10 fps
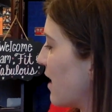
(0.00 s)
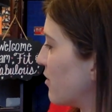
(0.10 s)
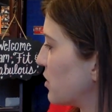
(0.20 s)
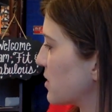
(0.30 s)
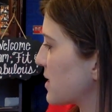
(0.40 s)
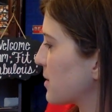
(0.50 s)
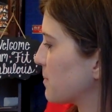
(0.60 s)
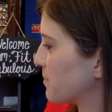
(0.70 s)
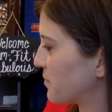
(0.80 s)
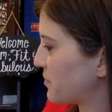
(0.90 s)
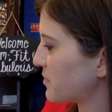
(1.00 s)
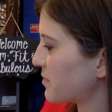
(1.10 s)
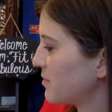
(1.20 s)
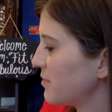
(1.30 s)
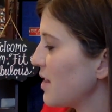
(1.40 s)
levels.
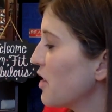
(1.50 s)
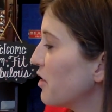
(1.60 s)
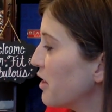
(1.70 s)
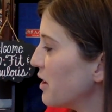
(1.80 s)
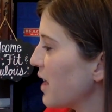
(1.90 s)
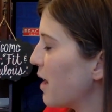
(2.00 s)
Look